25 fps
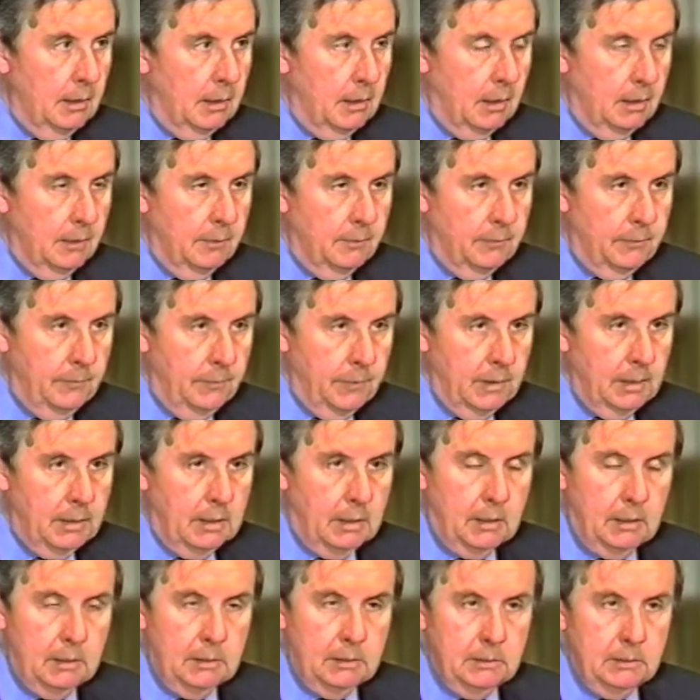of
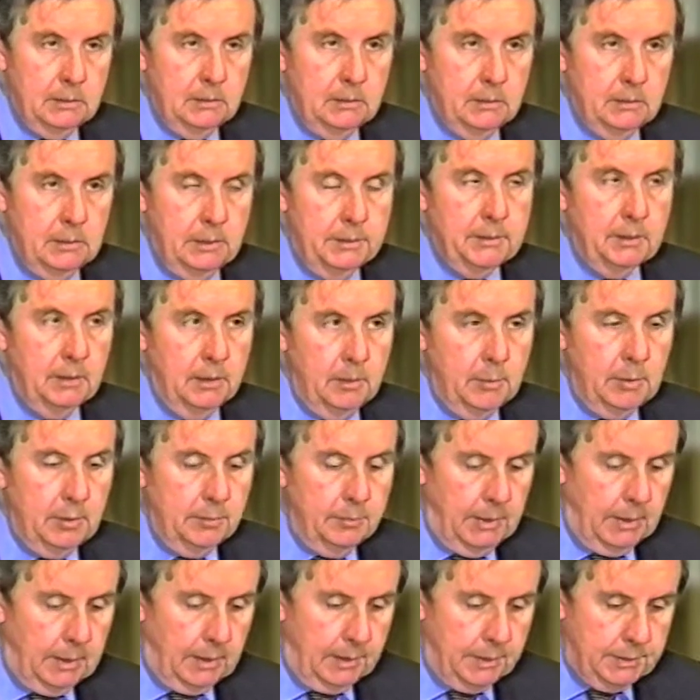uh, a
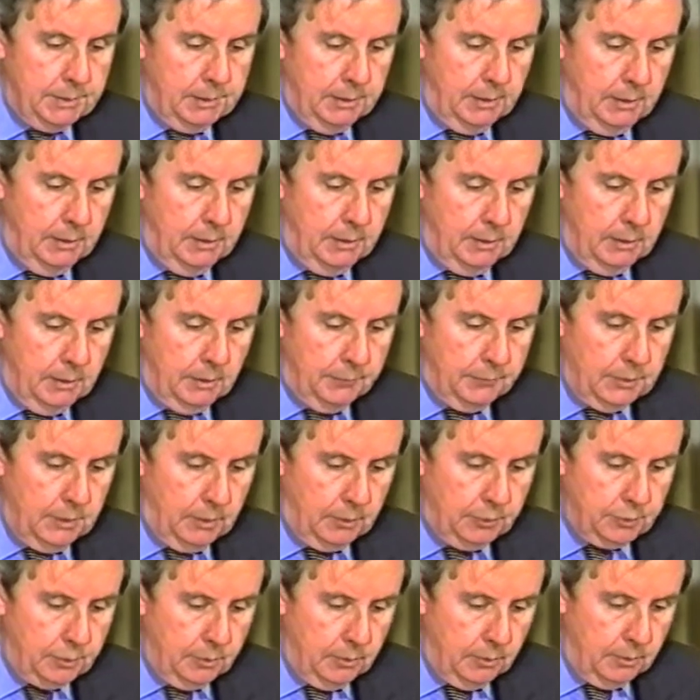deliberate policy of
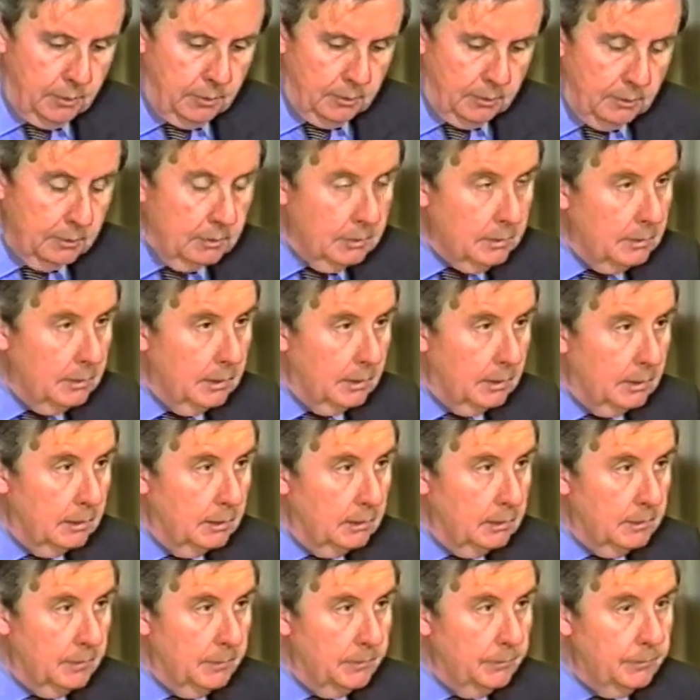cultural
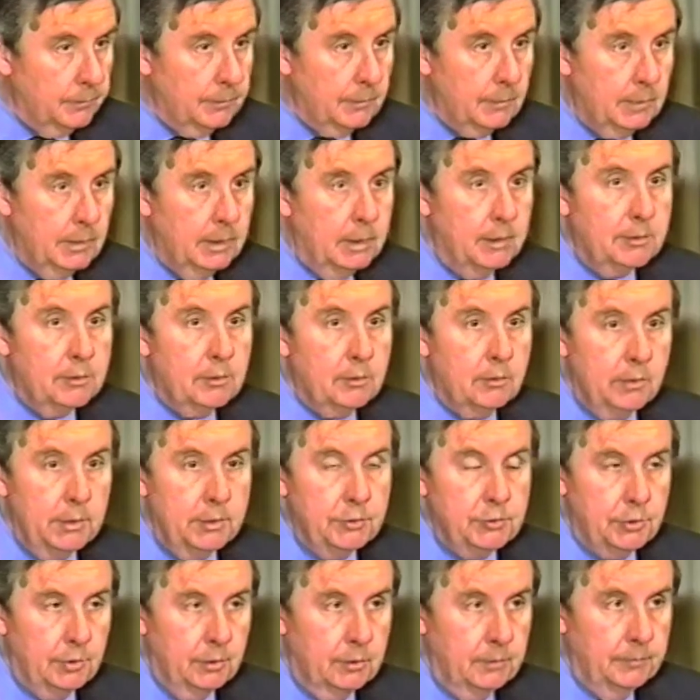Uh,
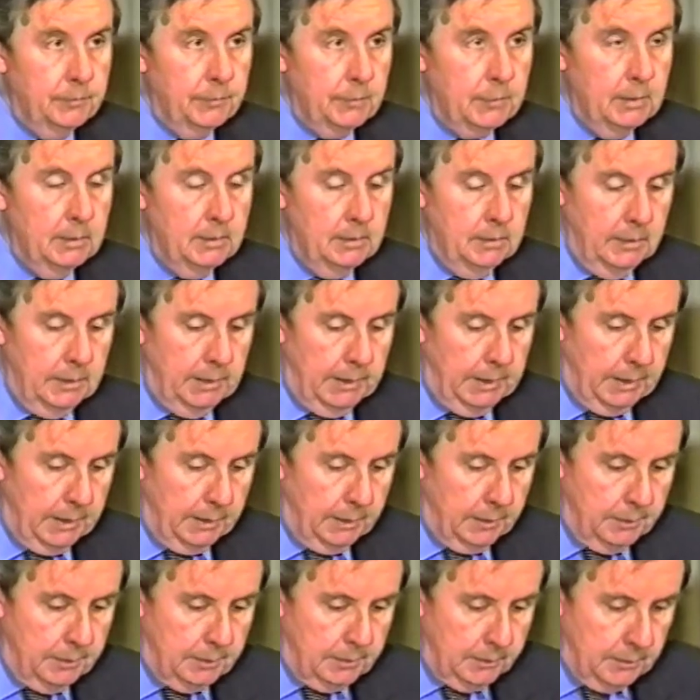integration
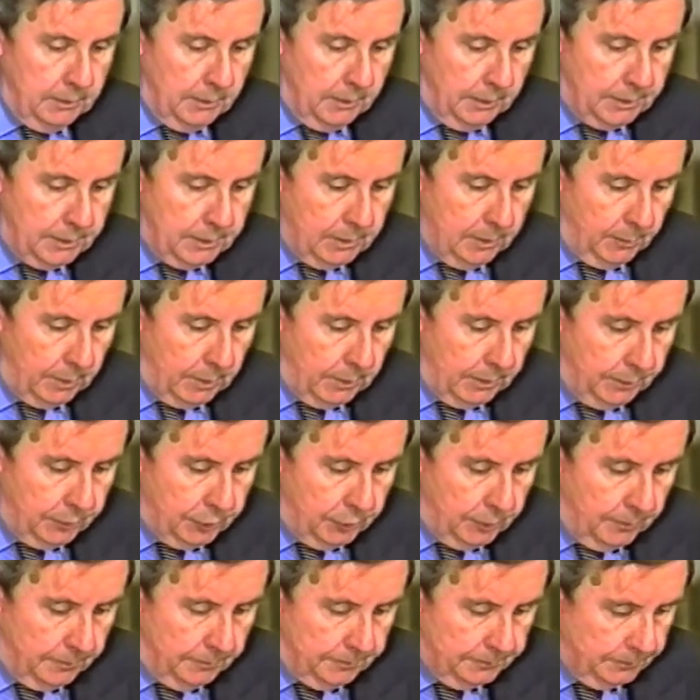and
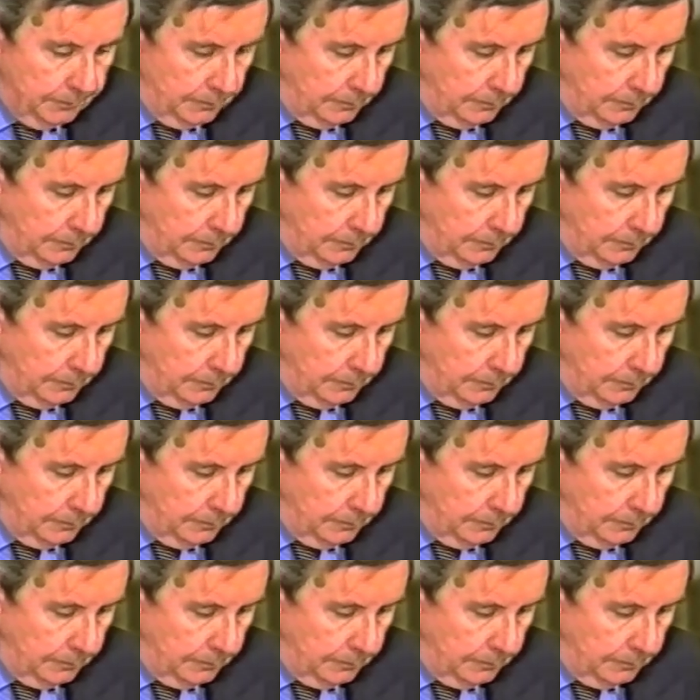assimilation.